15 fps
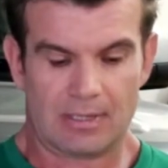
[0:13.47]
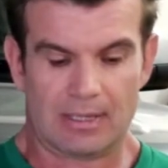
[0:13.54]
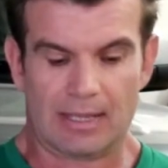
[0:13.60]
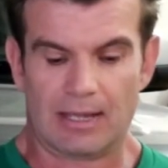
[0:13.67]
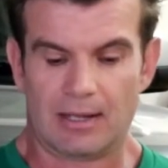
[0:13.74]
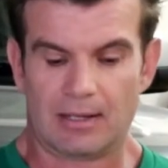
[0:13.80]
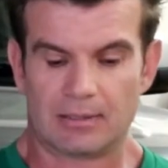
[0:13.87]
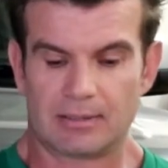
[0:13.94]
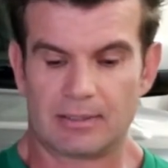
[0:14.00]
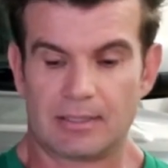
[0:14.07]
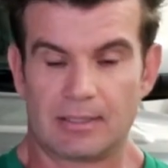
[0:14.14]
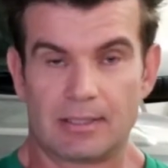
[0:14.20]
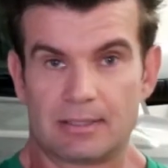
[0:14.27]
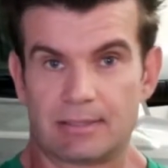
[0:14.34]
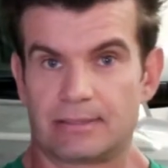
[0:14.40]
our
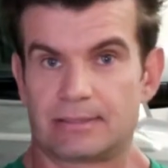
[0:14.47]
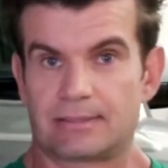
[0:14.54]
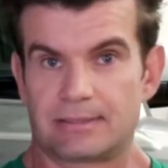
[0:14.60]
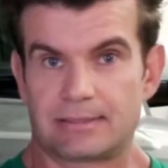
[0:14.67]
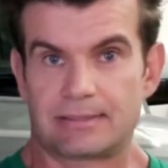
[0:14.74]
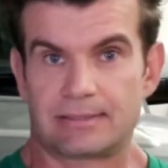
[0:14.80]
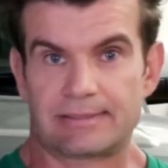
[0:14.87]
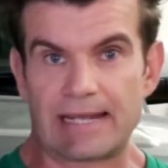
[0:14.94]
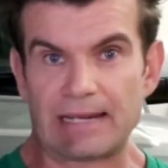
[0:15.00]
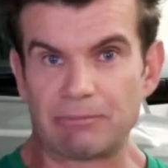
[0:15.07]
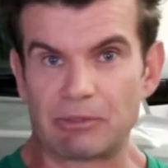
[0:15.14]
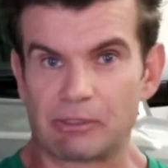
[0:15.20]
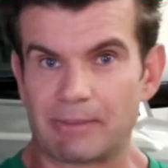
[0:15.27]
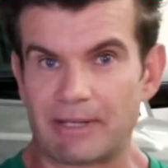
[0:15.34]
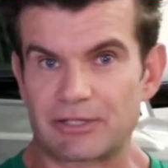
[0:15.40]

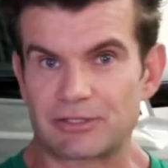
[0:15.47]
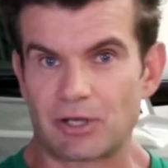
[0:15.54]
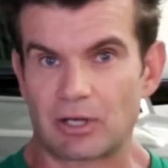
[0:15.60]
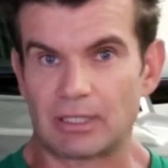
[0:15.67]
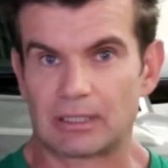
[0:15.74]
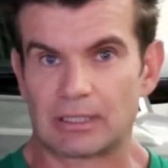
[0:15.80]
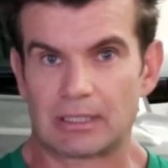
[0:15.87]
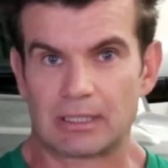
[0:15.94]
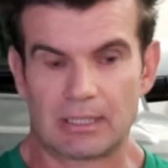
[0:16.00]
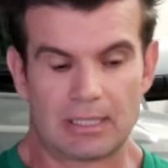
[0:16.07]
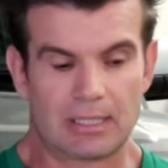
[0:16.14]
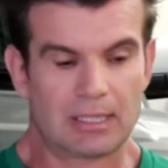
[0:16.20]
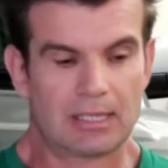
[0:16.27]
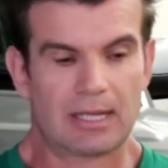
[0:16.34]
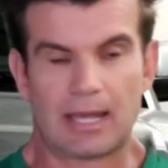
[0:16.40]
10mm socket
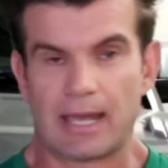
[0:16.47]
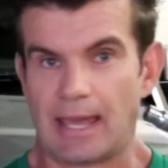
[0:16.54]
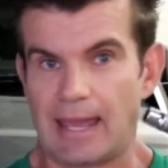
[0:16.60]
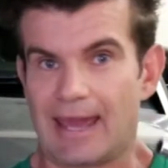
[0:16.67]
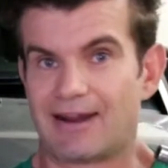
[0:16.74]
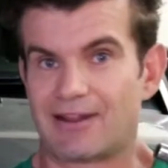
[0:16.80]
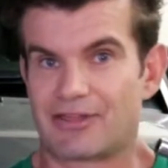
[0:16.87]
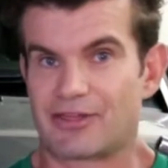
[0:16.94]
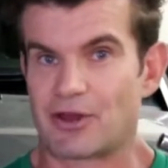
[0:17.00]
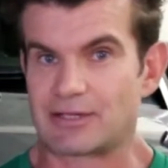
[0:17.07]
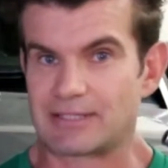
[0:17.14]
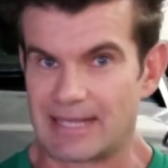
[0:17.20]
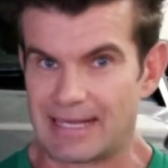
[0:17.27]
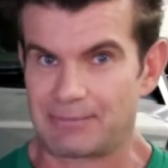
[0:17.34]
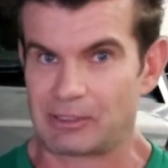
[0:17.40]
and a
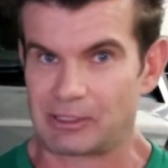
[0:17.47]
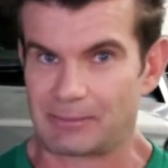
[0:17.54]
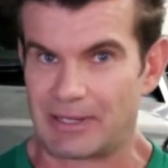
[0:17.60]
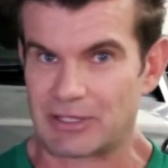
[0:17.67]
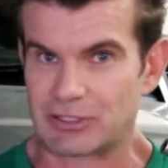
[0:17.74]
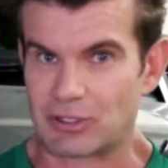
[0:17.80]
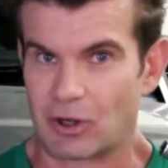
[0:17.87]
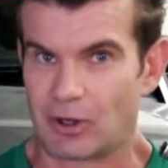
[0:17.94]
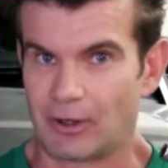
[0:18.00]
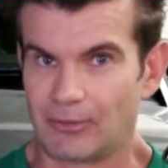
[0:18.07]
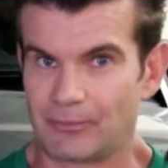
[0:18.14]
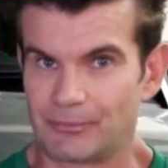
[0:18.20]
13mm socket.